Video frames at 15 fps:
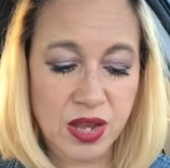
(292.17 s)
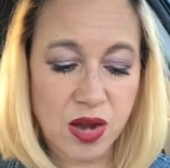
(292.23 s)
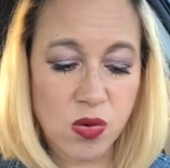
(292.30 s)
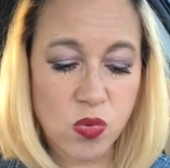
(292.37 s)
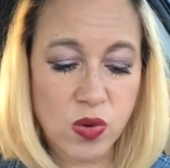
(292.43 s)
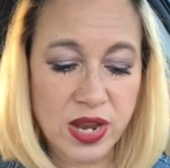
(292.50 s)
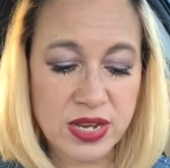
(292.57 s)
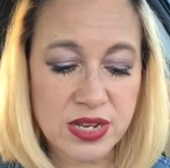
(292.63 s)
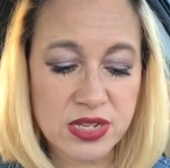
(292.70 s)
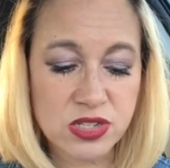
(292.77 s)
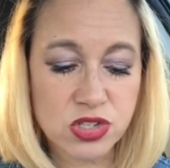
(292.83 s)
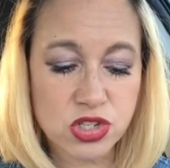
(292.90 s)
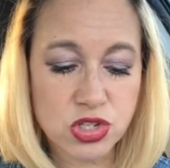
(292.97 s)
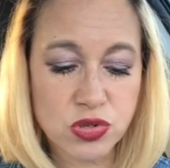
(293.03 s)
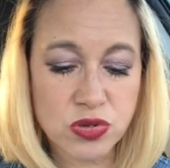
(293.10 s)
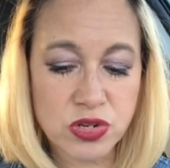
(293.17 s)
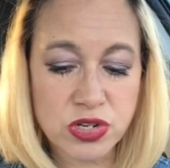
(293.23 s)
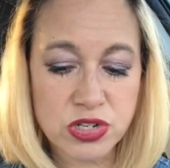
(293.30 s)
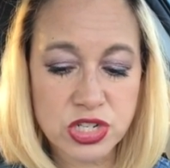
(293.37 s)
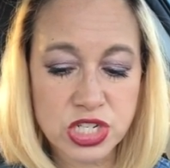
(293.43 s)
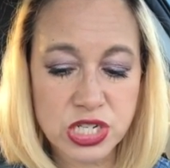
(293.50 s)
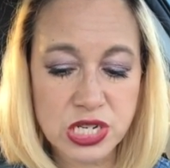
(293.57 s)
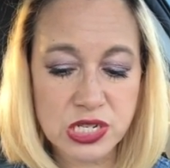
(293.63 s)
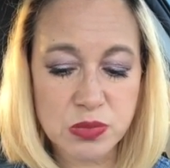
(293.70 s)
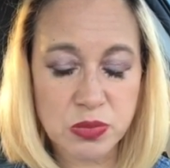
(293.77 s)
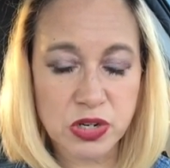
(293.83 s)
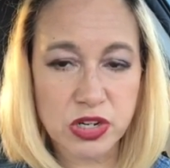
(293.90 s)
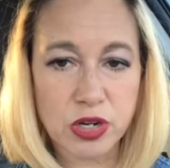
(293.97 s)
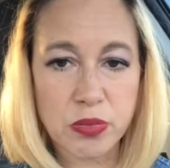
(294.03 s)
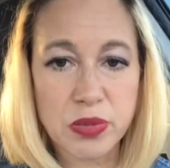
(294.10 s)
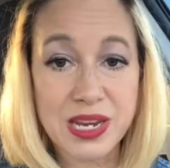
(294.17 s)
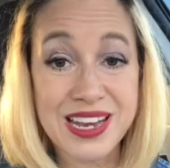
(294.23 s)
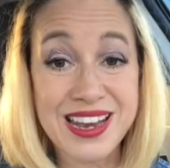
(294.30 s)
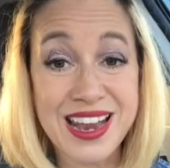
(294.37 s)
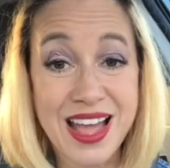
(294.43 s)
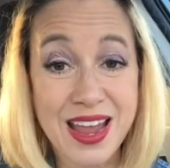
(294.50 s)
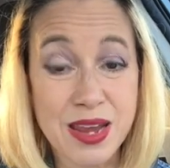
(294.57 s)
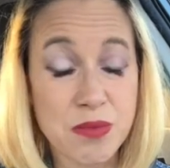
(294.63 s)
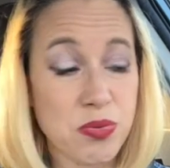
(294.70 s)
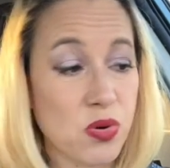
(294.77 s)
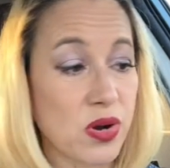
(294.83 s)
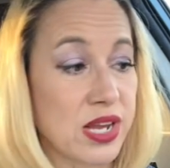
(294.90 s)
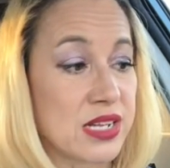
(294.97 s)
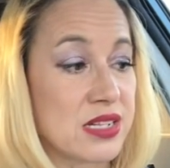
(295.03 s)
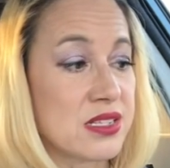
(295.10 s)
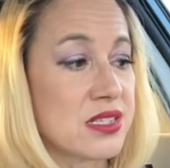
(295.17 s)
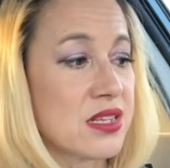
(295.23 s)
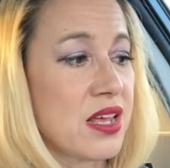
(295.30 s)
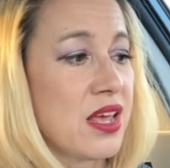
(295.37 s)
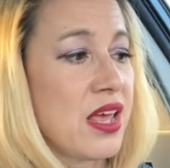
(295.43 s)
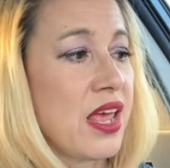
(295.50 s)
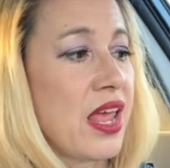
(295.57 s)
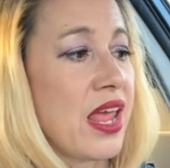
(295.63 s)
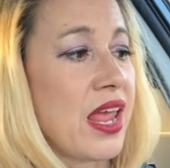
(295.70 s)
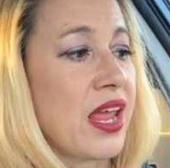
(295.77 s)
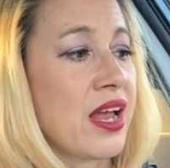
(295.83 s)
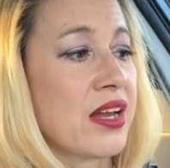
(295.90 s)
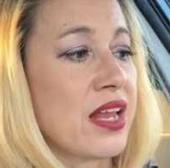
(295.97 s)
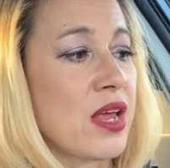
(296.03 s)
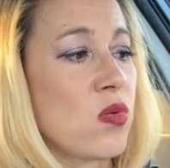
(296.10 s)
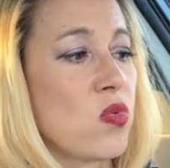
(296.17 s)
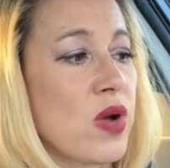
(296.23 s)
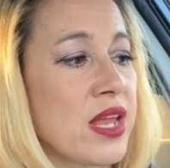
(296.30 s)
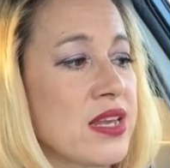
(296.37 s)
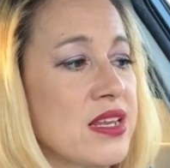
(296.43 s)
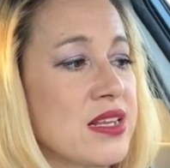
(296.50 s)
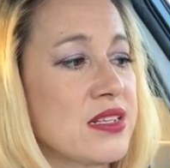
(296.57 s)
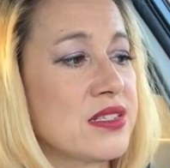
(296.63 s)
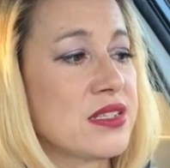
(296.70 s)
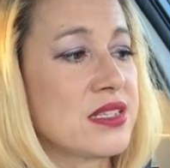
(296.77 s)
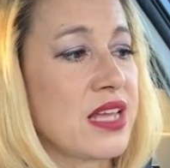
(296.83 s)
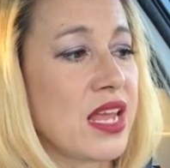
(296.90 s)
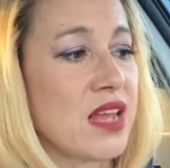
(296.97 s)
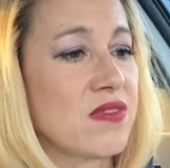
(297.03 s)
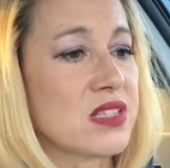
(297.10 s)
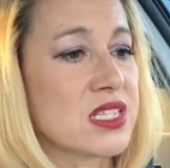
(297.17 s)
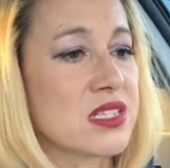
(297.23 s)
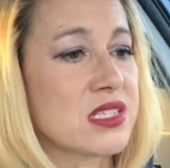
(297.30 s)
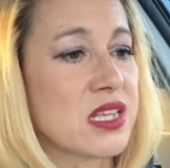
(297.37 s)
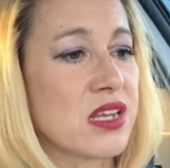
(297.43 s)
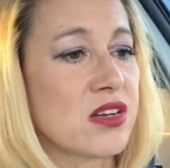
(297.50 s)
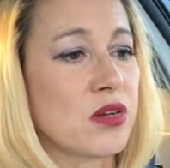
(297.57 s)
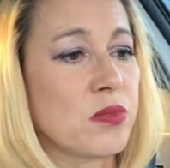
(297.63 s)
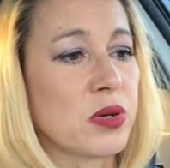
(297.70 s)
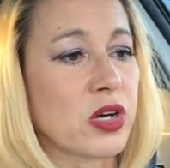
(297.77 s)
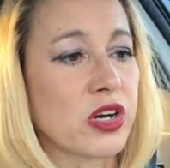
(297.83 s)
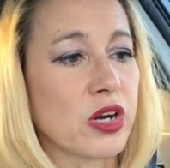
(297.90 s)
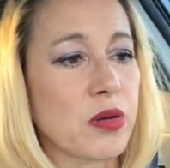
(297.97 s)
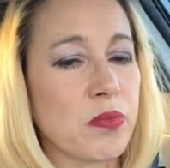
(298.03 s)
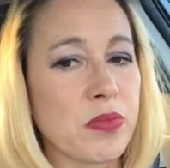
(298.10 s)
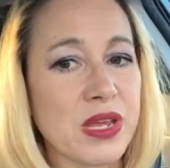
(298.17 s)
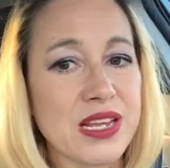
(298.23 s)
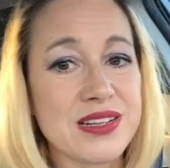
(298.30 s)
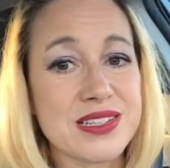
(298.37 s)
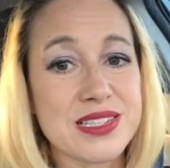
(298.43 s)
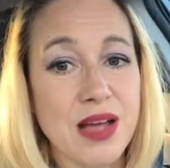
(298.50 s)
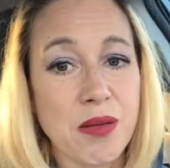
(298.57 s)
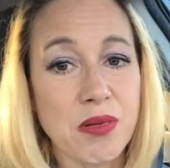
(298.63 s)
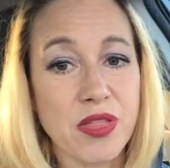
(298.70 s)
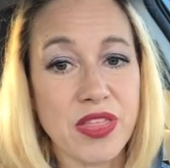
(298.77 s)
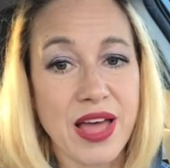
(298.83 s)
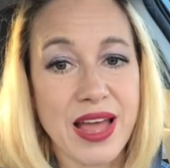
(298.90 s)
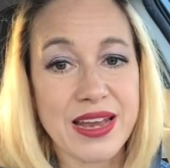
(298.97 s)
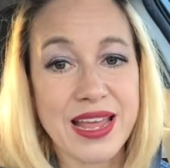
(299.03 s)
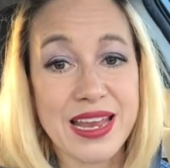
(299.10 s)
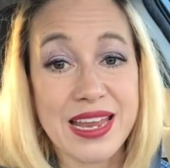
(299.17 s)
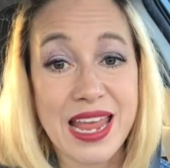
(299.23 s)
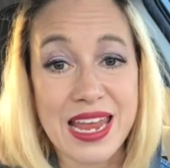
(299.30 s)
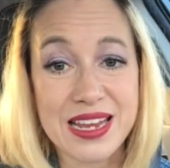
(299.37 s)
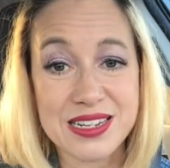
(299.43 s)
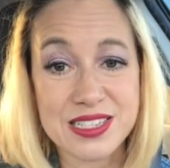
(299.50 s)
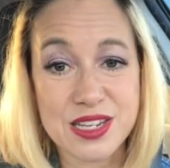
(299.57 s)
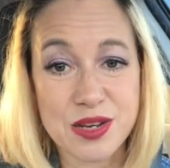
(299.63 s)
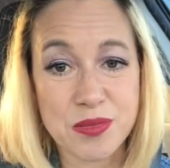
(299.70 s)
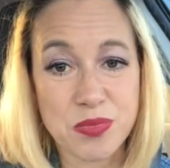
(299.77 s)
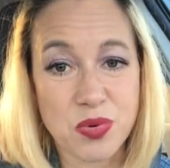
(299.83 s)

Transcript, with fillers: a Wendy's Junior cheeseburger be nine points and a Wendy's Dave's single burger be double that at 18